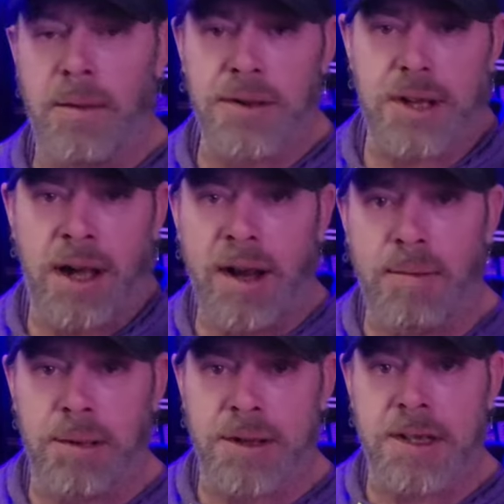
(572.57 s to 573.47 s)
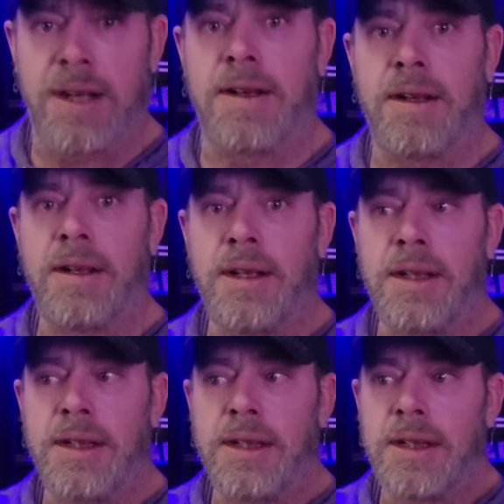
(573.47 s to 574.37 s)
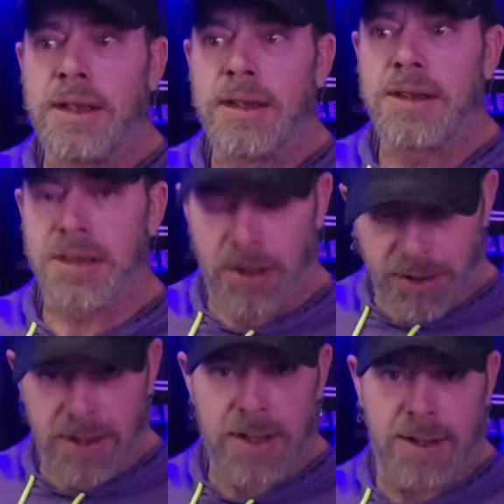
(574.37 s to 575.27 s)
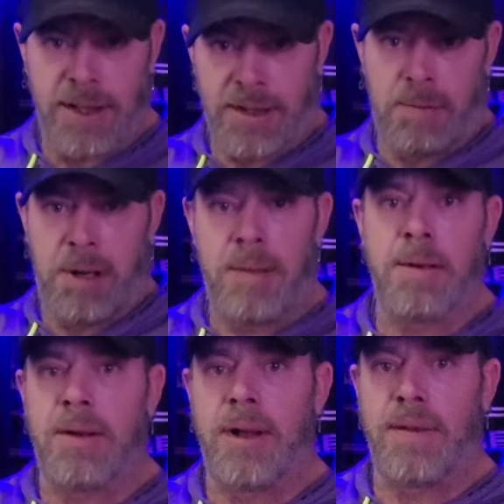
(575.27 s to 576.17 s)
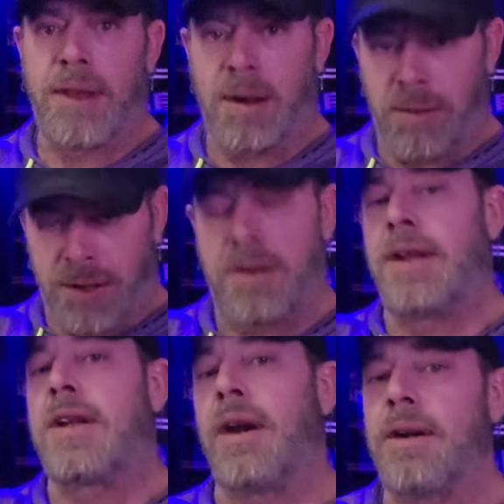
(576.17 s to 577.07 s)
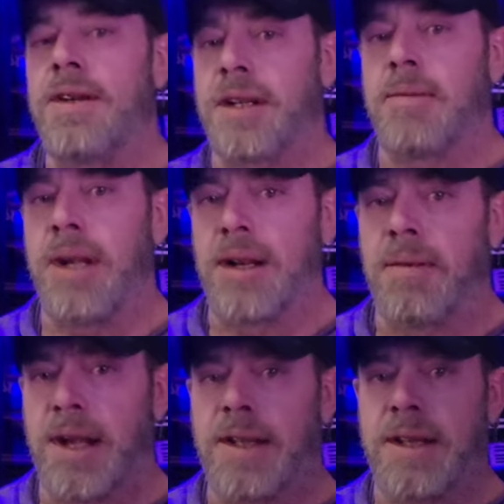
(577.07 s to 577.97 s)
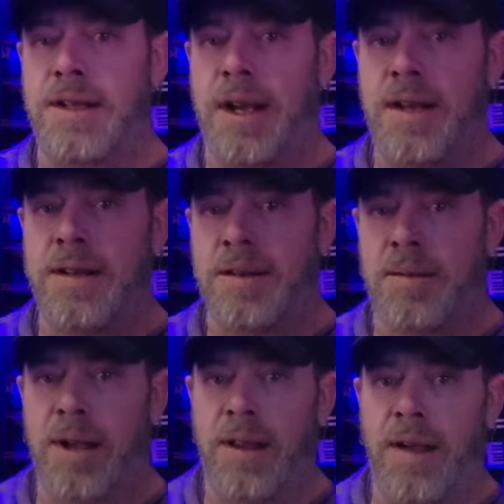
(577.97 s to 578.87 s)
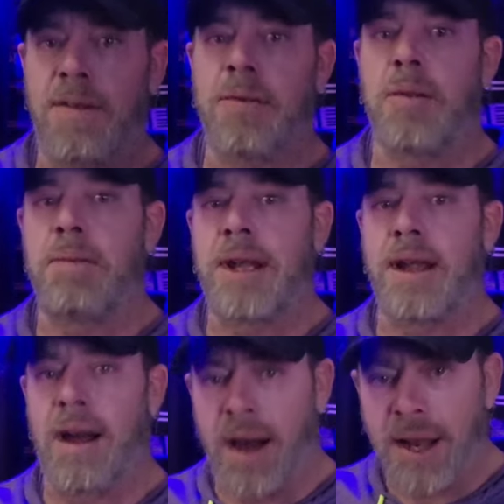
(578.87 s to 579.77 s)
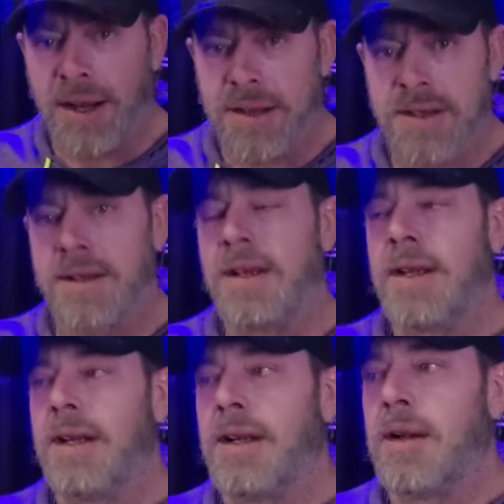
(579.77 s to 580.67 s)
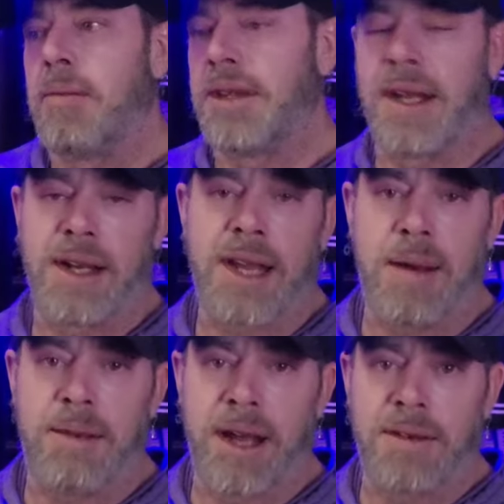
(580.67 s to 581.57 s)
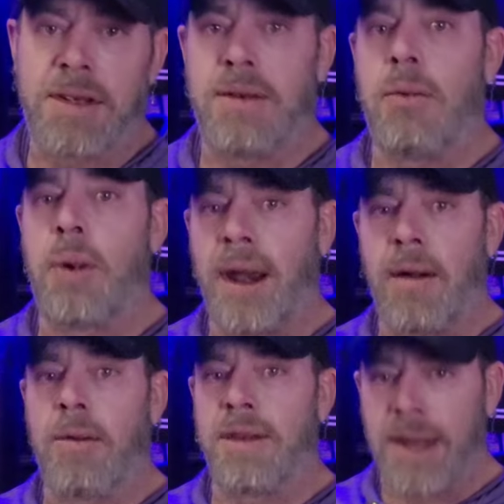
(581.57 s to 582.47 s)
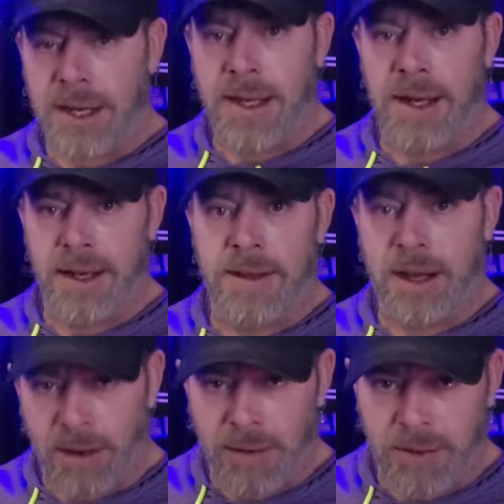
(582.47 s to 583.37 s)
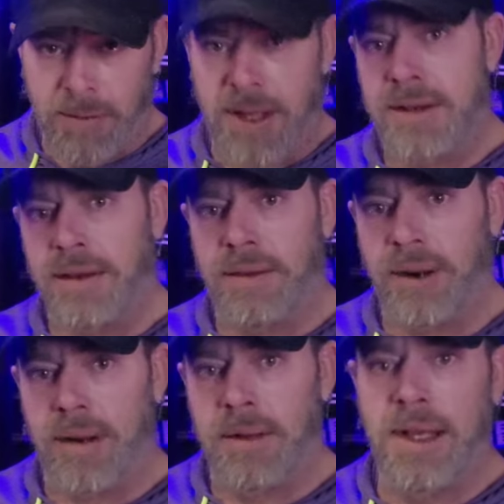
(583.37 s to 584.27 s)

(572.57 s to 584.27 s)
I was 100% certain that the people that were encouraging me to make these changes in my lives were being honest. But then it came down to where were they getting their information from?